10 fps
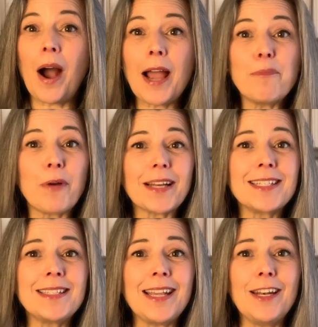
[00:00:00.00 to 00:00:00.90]
I
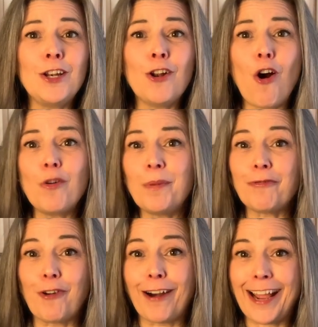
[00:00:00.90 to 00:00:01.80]
practiced it long
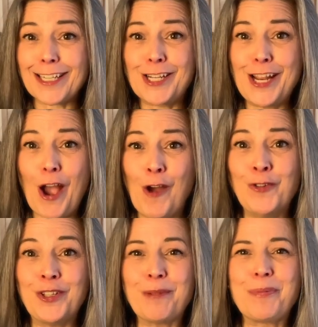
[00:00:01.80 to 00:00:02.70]
before I actually
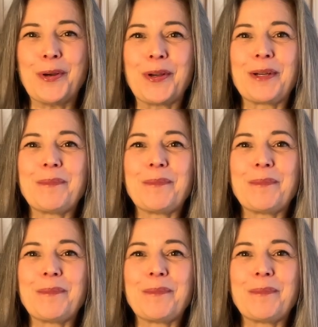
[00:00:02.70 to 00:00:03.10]
owned the book.